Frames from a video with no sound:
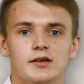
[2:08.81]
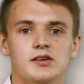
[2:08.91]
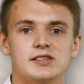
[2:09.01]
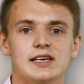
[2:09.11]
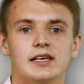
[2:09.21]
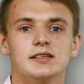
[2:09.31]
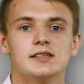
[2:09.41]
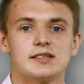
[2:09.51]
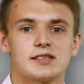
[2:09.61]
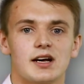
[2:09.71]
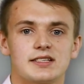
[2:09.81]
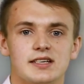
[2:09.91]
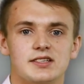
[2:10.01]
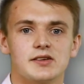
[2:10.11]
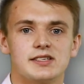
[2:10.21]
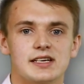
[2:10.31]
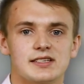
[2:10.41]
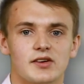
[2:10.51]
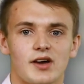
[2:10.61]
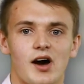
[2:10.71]
New Zealand has started its new
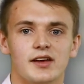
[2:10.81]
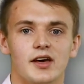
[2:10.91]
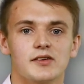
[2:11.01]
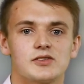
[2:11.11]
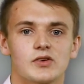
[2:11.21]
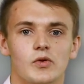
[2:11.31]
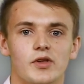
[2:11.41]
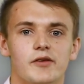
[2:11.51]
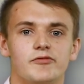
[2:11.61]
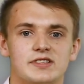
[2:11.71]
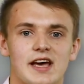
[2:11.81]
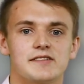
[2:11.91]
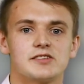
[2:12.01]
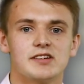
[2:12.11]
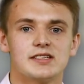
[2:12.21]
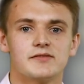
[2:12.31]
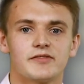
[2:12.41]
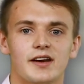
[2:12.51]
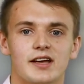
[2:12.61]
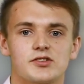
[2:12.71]
season on a high note, although Fonterra's recent
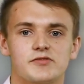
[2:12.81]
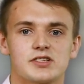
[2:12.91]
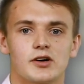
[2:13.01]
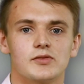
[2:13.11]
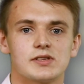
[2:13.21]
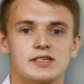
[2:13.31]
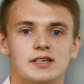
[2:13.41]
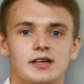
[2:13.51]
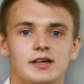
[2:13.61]
financial results,